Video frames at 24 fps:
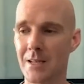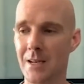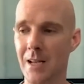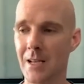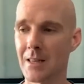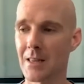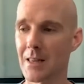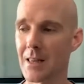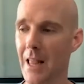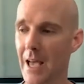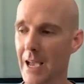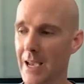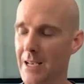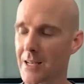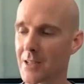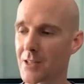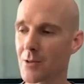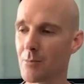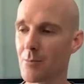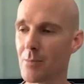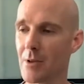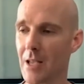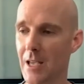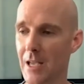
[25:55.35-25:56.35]
And I
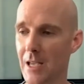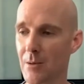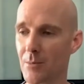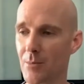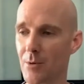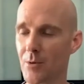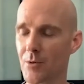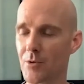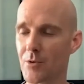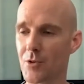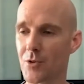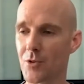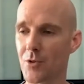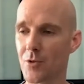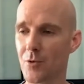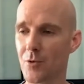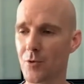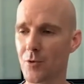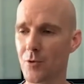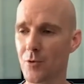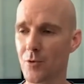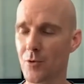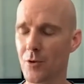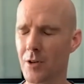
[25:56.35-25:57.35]
like to be able
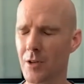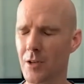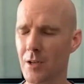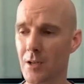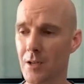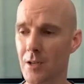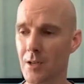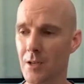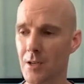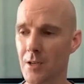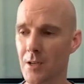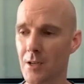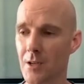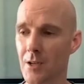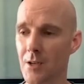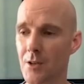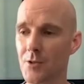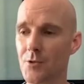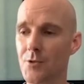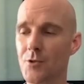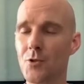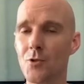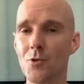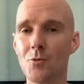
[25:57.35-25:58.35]
to
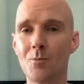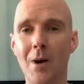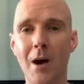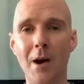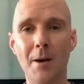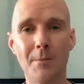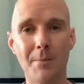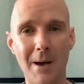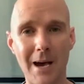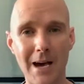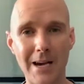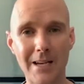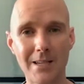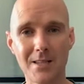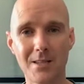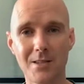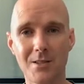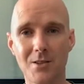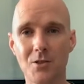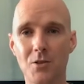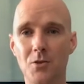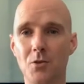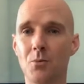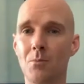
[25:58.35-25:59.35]
do my
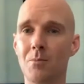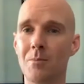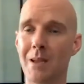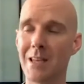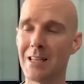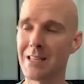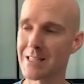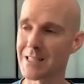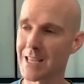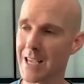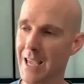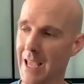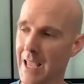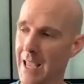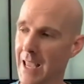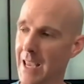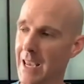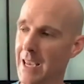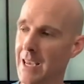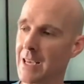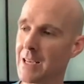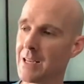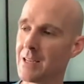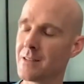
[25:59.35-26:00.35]
best to
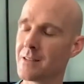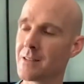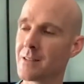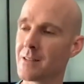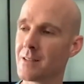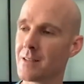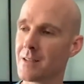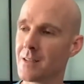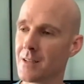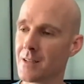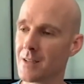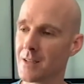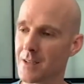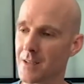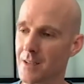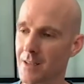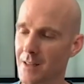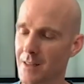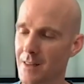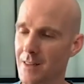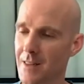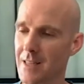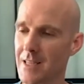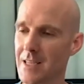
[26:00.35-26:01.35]
maintain
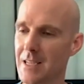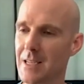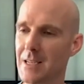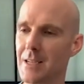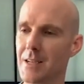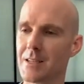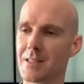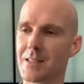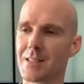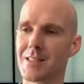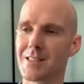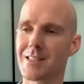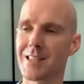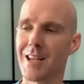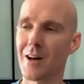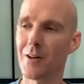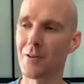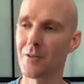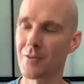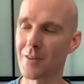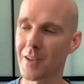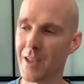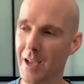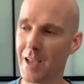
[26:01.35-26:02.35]
the
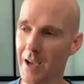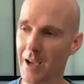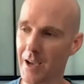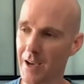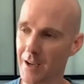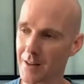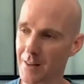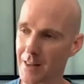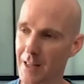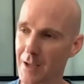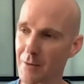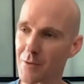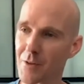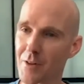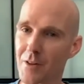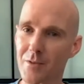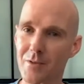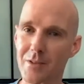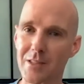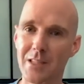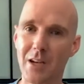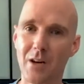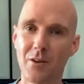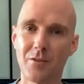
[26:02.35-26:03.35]
self-care level
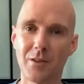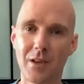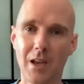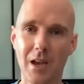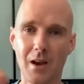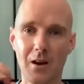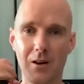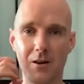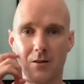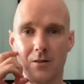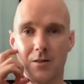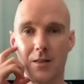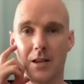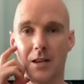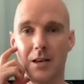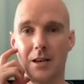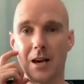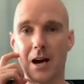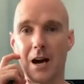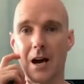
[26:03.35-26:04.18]
of self-care that